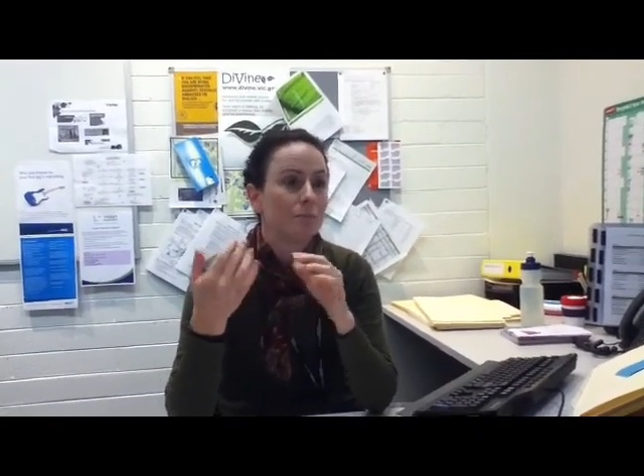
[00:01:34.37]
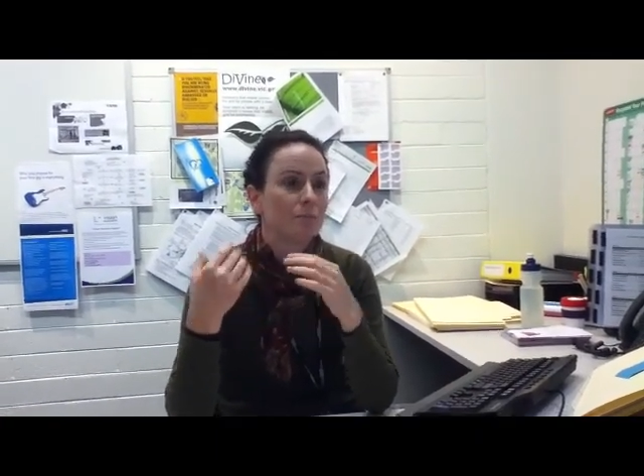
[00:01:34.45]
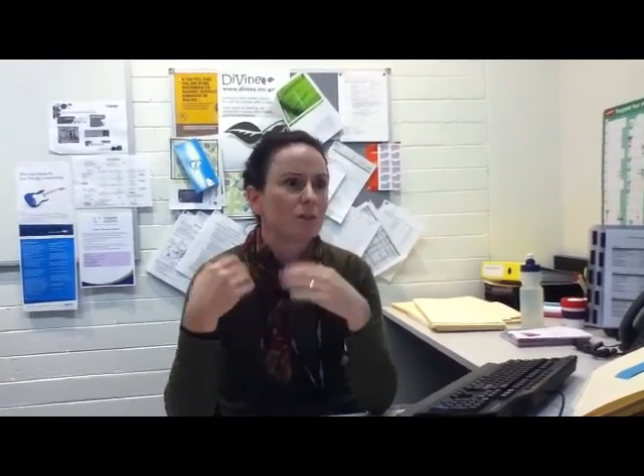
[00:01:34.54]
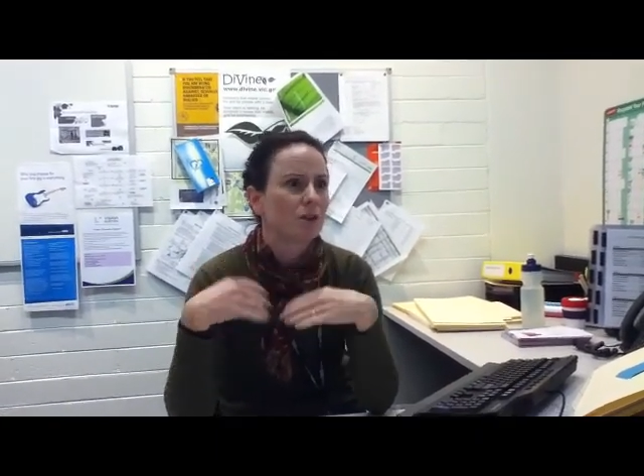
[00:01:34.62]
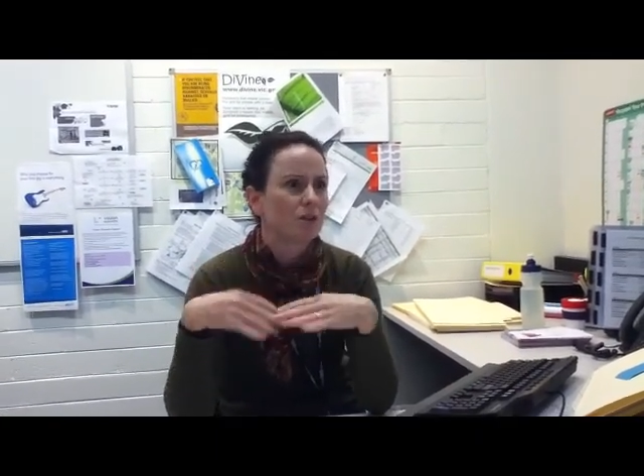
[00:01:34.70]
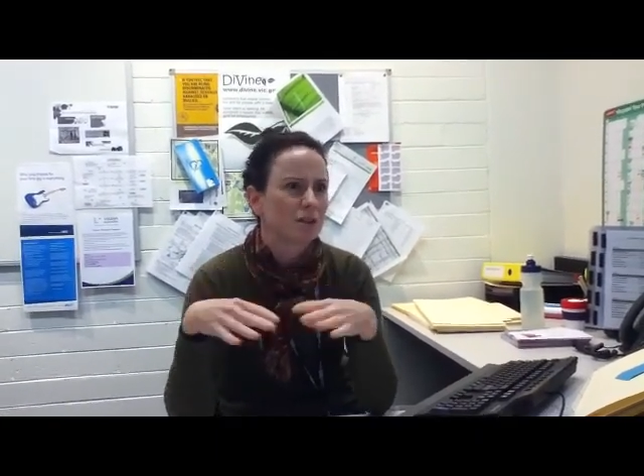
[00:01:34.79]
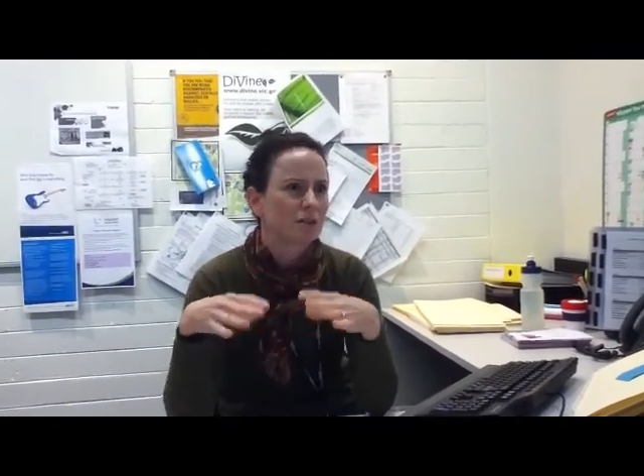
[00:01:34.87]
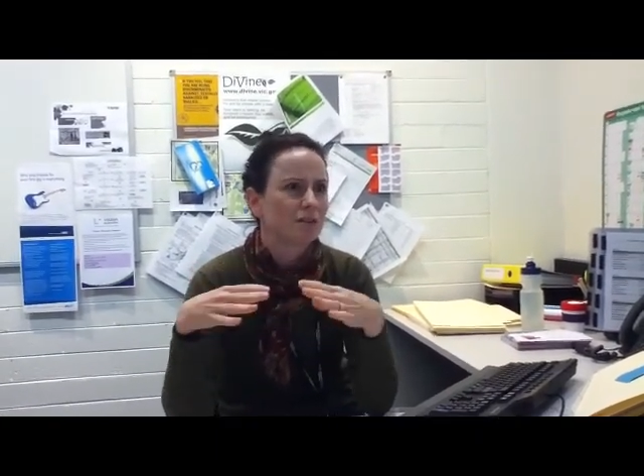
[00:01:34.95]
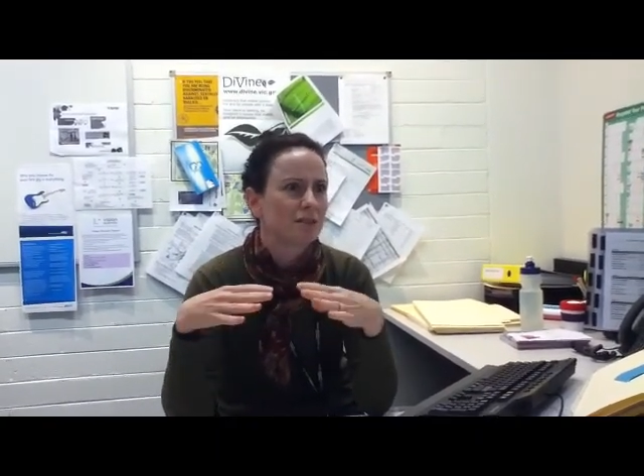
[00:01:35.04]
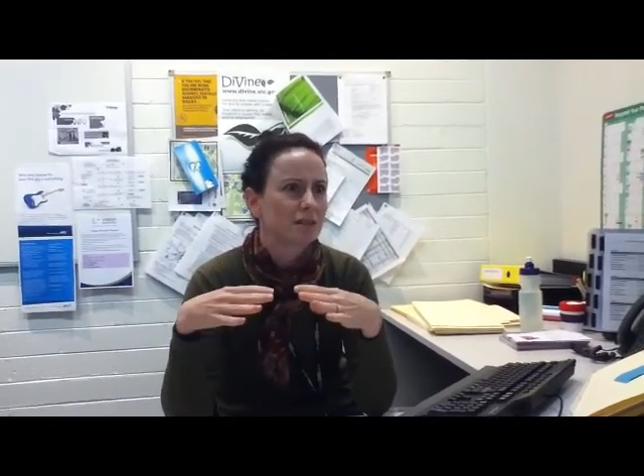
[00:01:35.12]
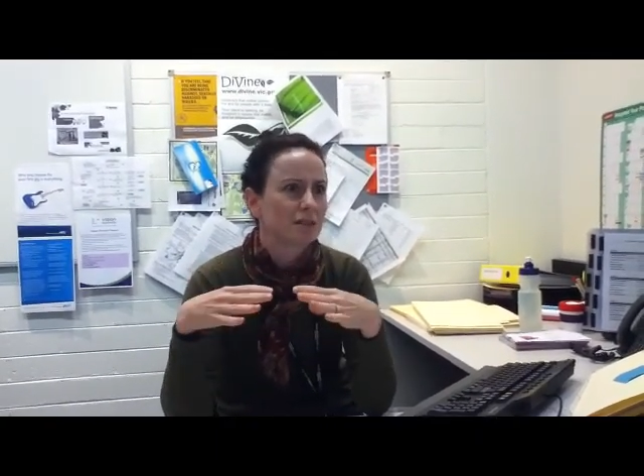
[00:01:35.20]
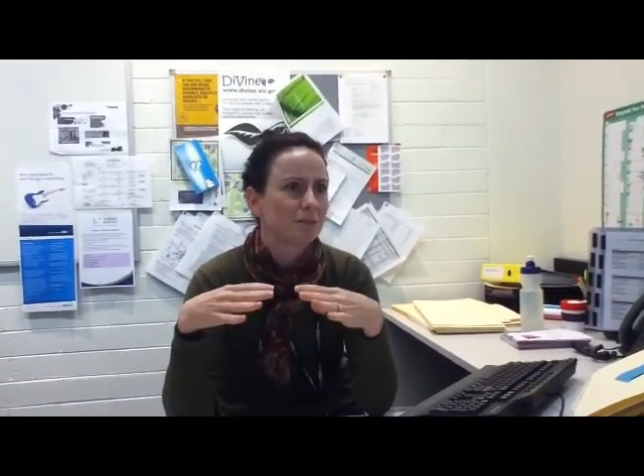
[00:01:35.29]
So it's the
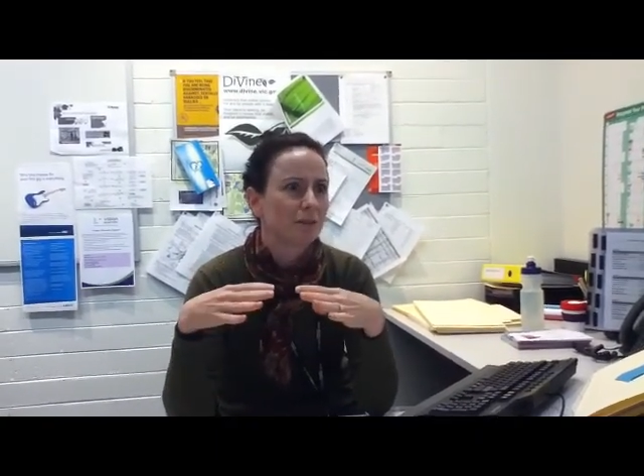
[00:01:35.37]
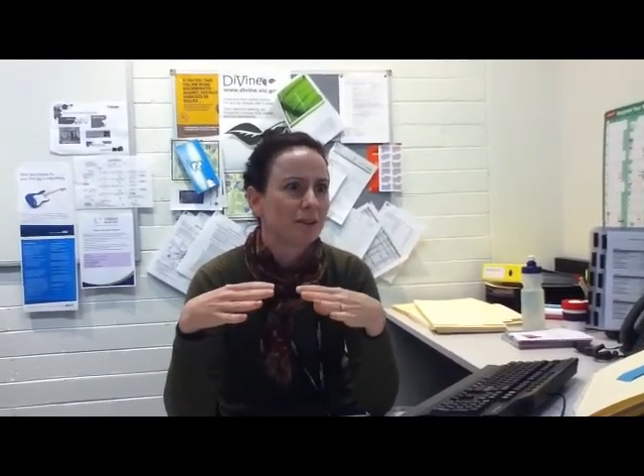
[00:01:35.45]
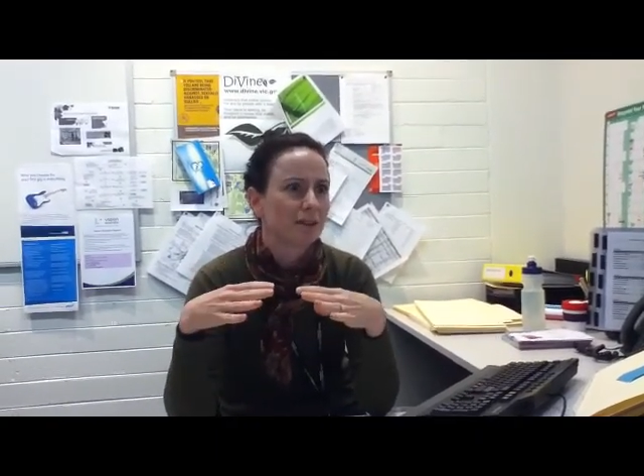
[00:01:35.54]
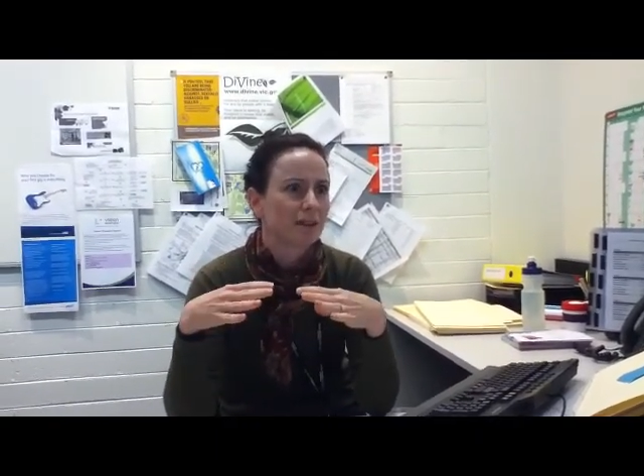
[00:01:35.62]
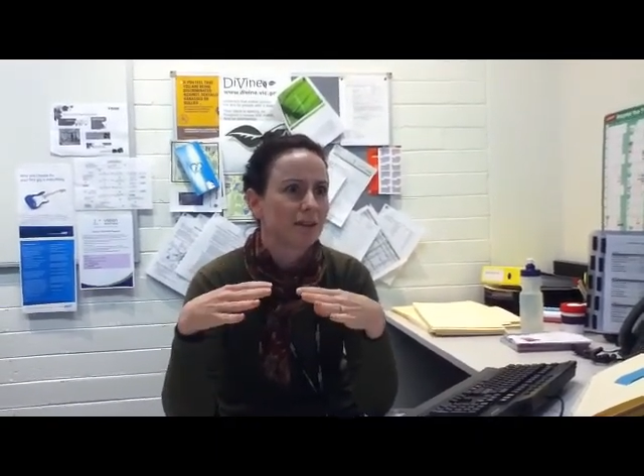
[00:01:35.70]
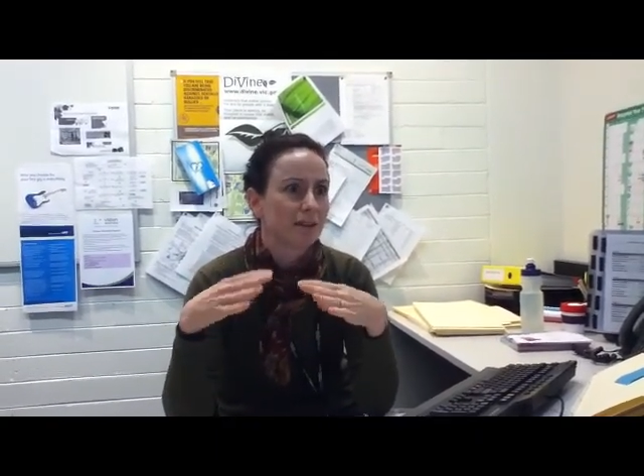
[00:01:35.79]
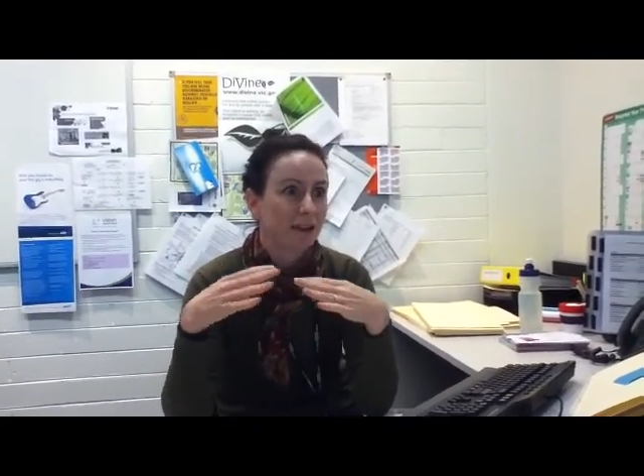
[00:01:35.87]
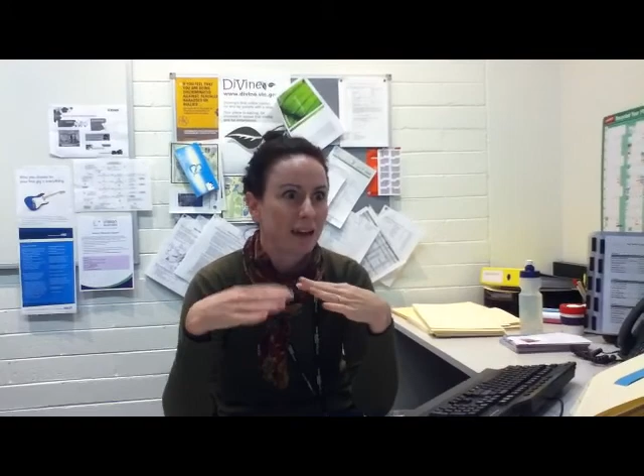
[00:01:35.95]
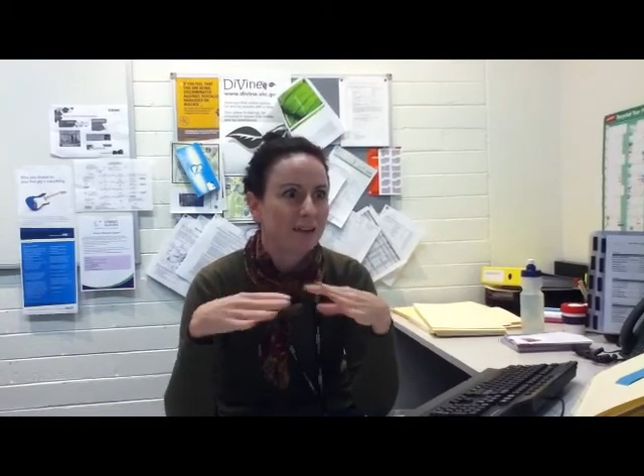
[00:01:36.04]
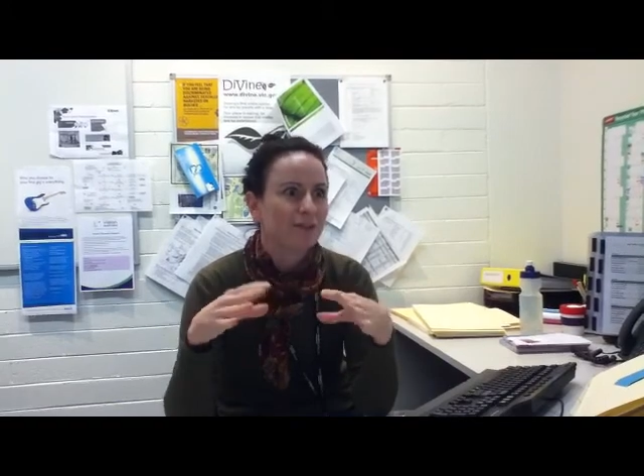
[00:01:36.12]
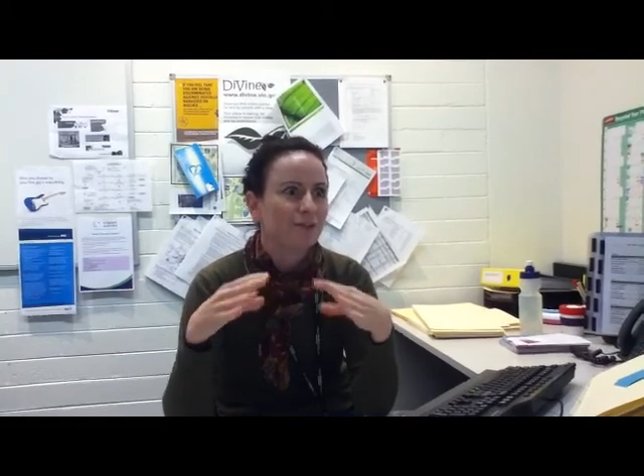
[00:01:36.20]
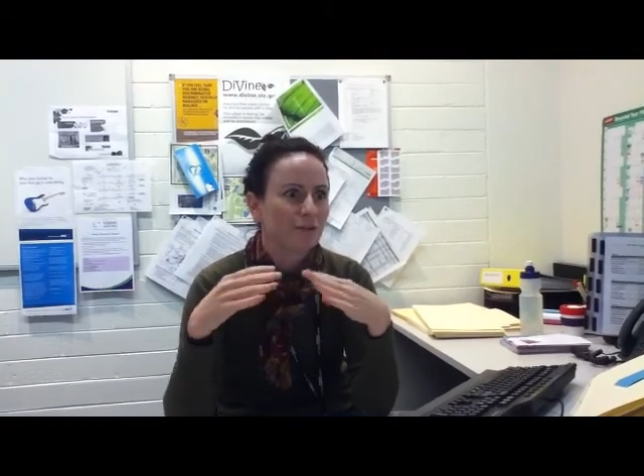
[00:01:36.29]
Disability Liaison